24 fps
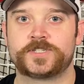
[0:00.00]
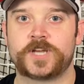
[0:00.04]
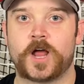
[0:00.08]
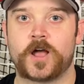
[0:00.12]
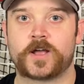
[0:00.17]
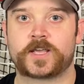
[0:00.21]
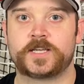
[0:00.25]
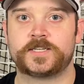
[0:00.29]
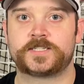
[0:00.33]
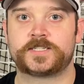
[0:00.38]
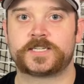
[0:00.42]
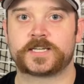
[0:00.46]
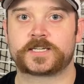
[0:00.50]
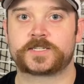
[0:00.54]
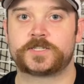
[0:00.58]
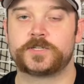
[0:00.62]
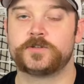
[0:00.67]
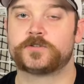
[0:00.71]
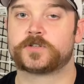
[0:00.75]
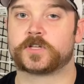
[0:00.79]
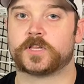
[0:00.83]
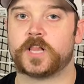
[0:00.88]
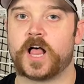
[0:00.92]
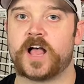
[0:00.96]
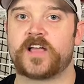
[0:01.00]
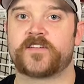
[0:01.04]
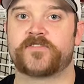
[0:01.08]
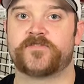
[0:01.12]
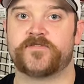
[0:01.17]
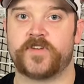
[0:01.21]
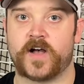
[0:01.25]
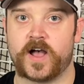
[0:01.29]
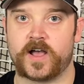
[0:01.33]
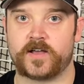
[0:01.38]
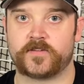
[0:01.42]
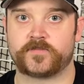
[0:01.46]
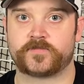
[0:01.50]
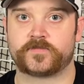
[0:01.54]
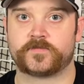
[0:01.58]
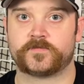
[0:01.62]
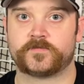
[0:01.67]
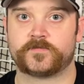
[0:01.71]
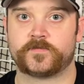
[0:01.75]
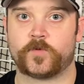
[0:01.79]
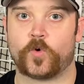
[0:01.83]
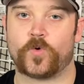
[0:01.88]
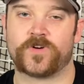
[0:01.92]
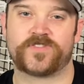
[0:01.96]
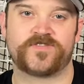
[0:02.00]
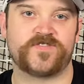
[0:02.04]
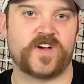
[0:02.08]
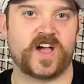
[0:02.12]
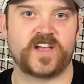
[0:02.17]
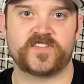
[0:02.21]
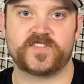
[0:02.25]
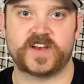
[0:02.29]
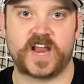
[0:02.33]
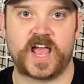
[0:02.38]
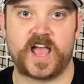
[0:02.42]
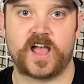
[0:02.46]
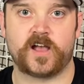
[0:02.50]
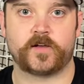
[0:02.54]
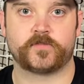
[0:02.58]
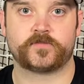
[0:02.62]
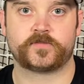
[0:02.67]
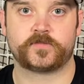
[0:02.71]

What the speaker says: hockey sticks use a lie 5 or 5.5.